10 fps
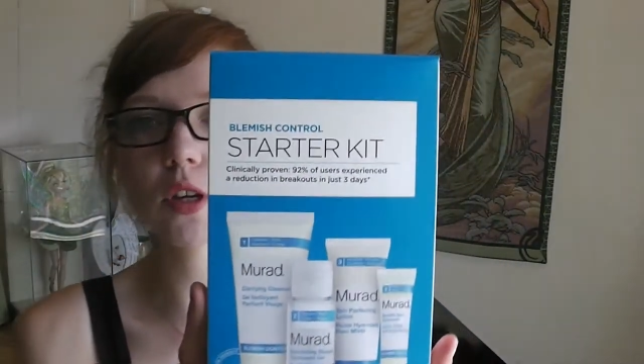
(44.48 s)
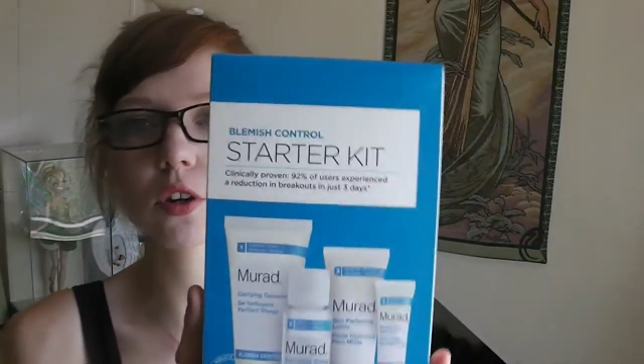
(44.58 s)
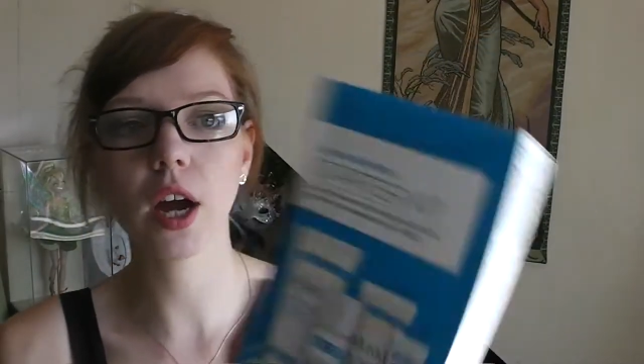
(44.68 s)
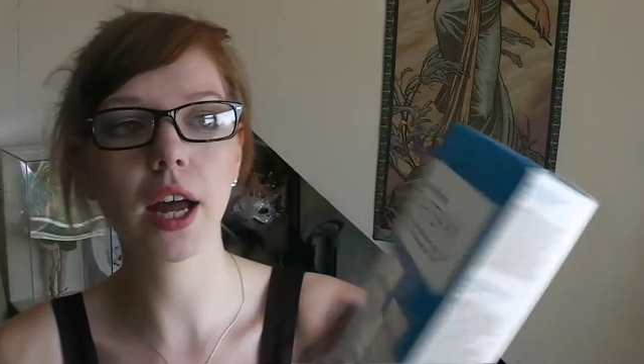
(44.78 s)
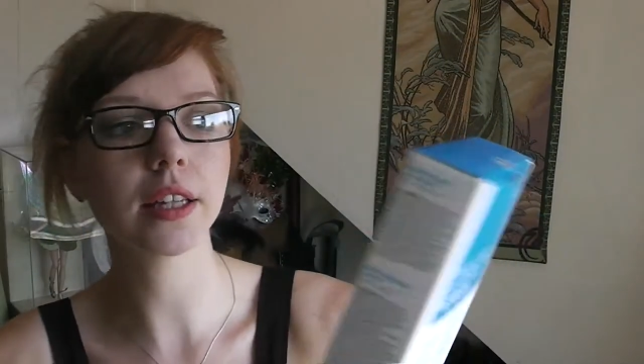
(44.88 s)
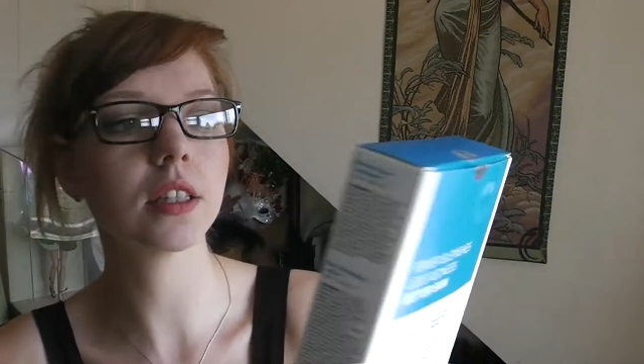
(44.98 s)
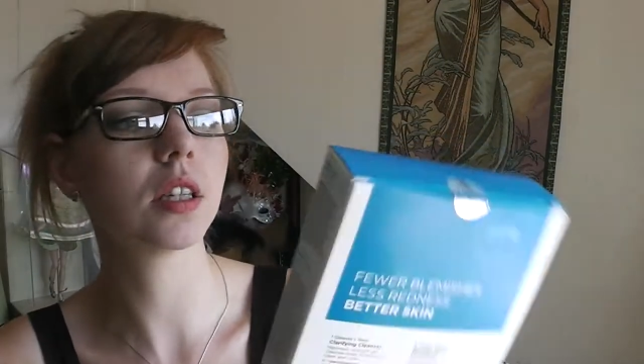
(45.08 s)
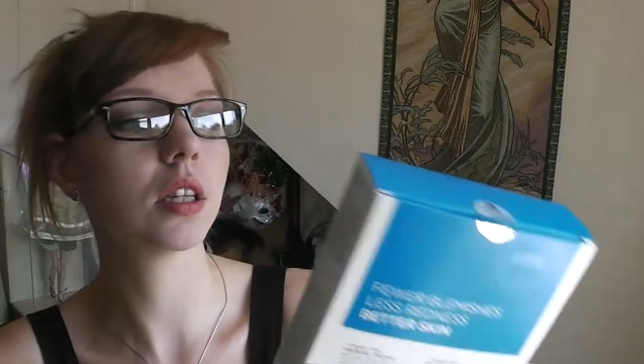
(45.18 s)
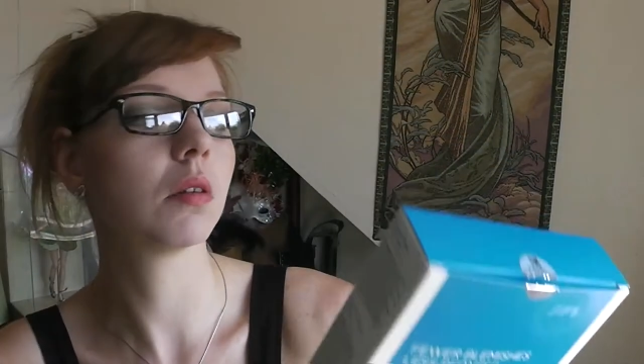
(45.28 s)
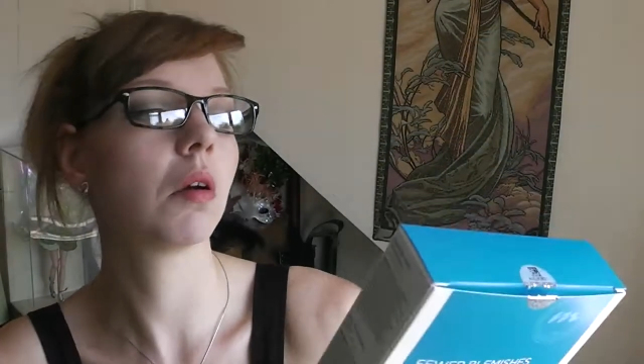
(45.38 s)
Murad
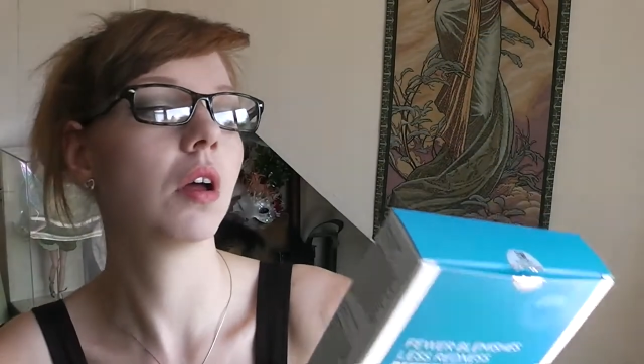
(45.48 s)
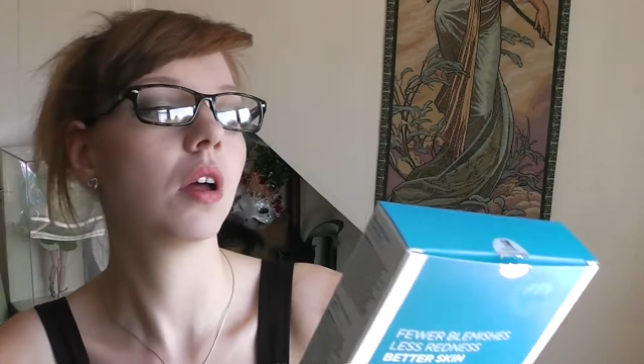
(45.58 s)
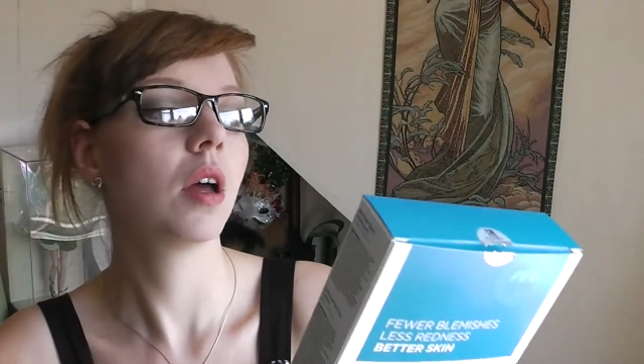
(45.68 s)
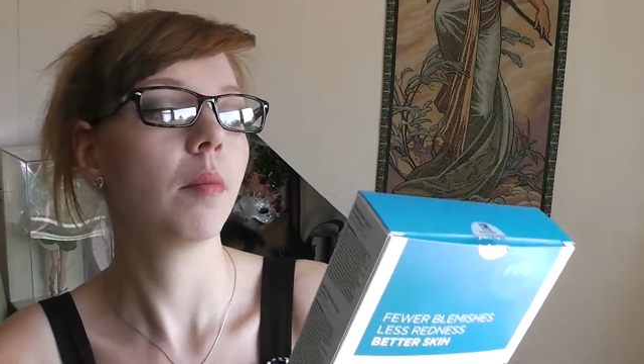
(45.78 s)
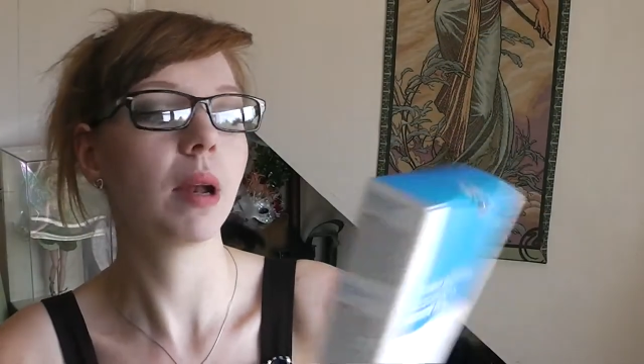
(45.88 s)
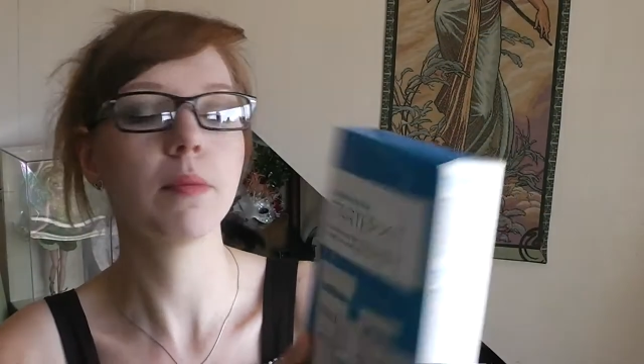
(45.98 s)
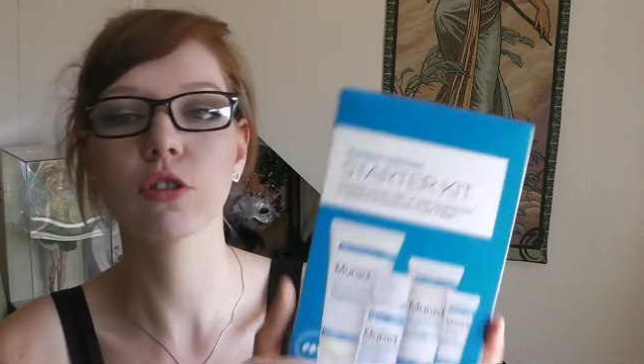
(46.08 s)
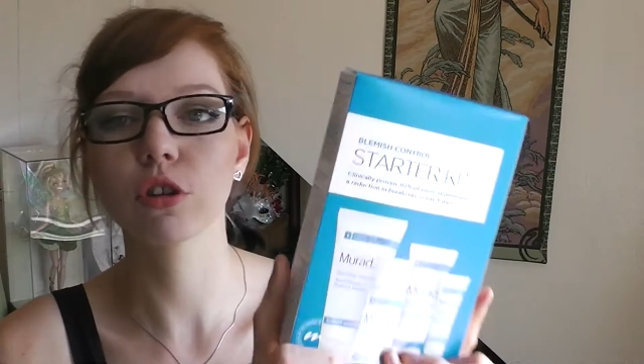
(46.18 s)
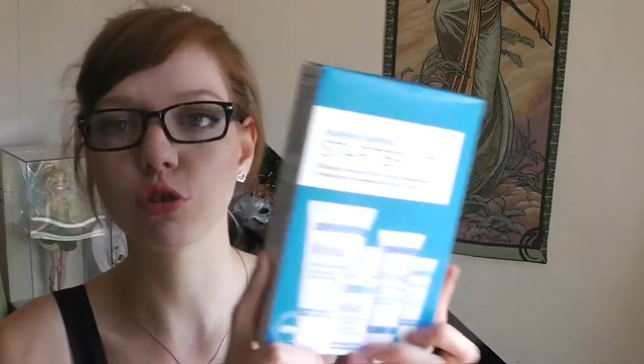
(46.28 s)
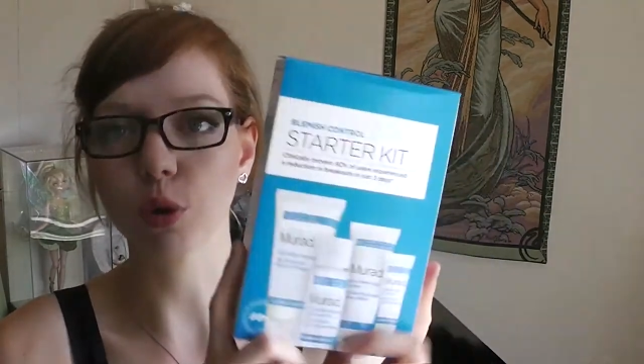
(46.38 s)

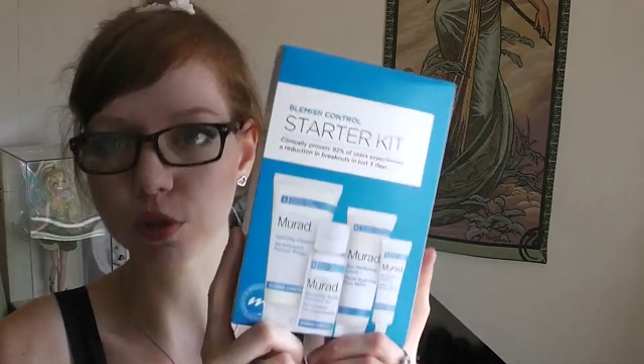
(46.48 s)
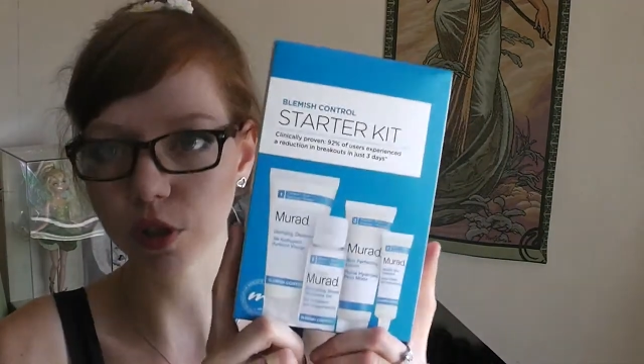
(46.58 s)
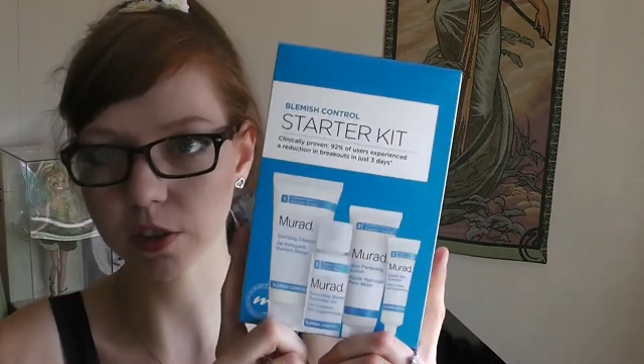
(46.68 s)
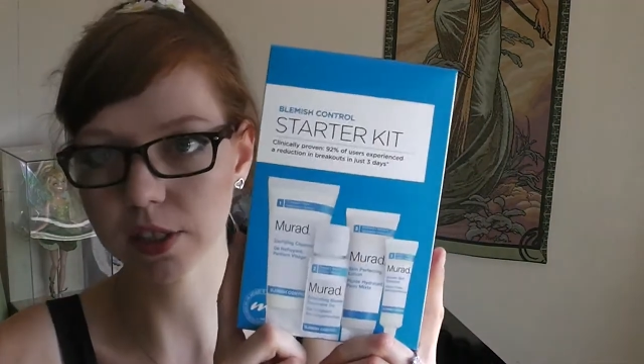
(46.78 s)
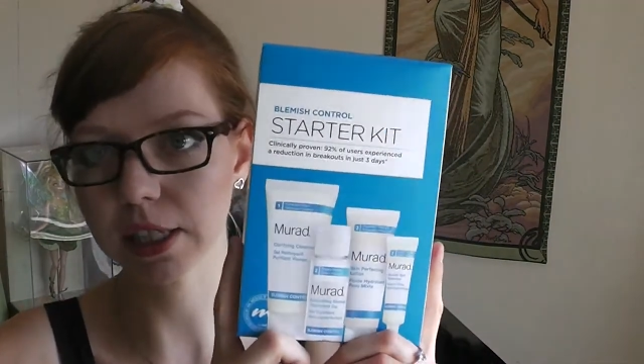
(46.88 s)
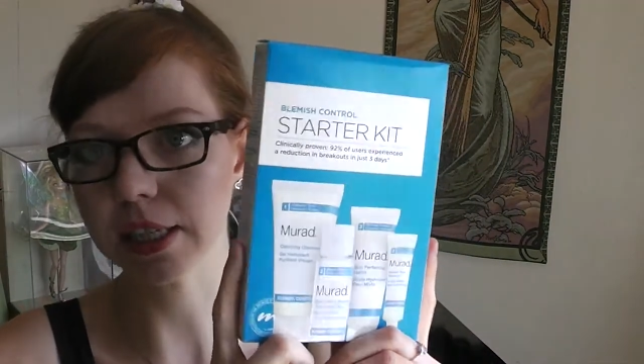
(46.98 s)
Blemish Control Starter